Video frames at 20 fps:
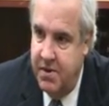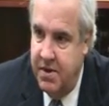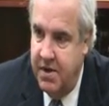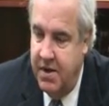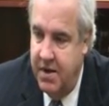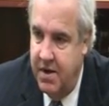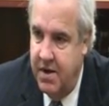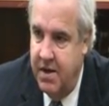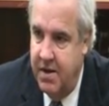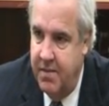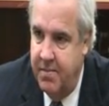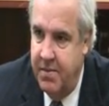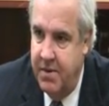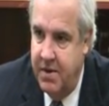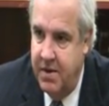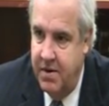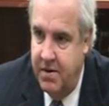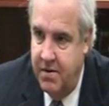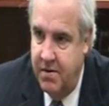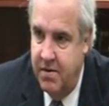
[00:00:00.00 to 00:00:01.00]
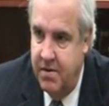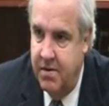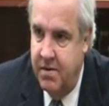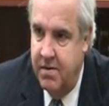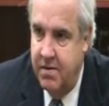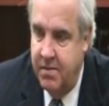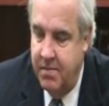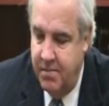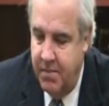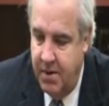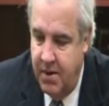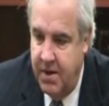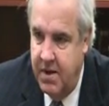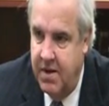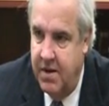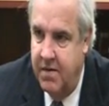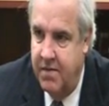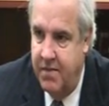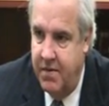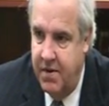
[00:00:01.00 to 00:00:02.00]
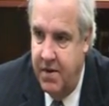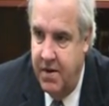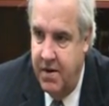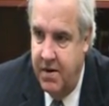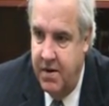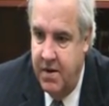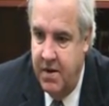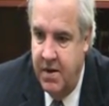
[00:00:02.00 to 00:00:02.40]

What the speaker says: And it led me to the belief that